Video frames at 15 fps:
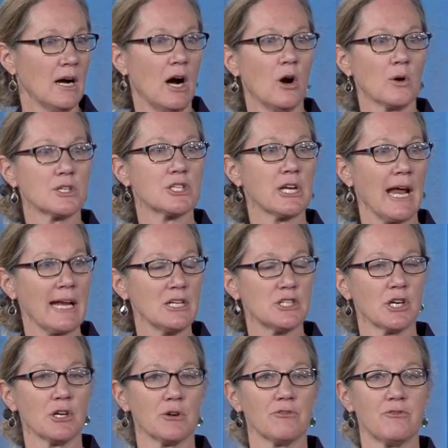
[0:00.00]
or
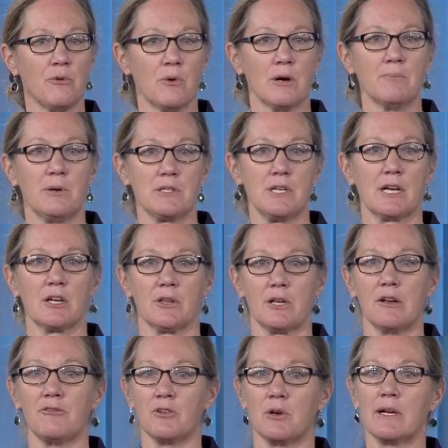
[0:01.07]
changing your form, particularly
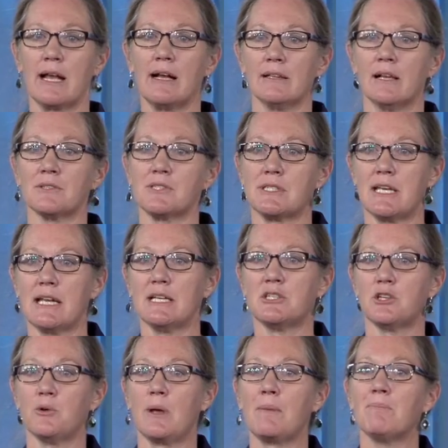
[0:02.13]
if you're an LLC,
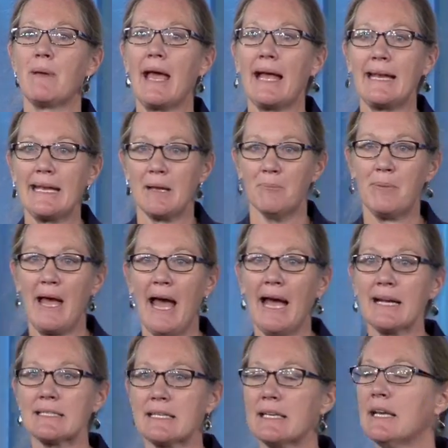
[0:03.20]
to embed
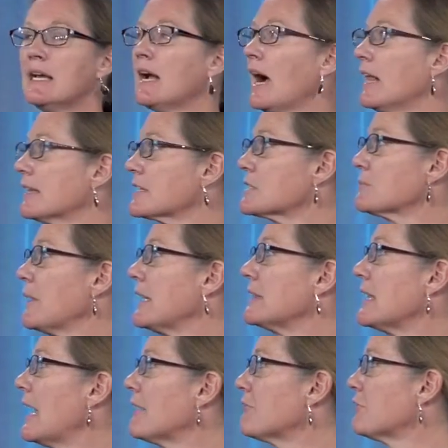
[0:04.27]
impact. I'll explain
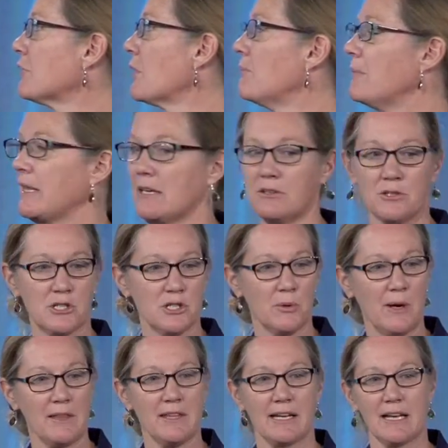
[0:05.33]
that for a minute or two.
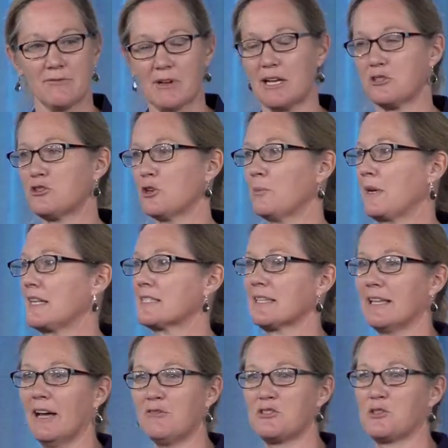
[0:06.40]
I think I've got two minutes
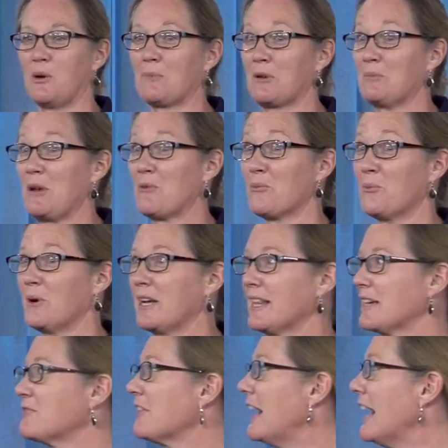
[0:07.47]
left, so I'm going to be
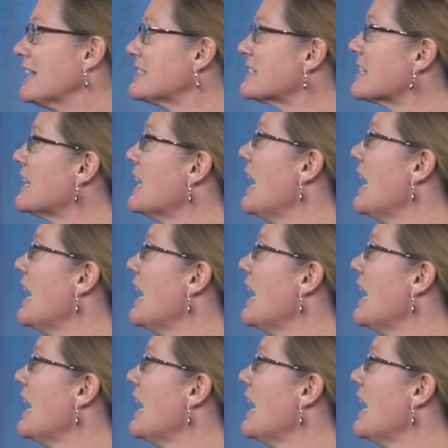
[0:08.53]
really fast.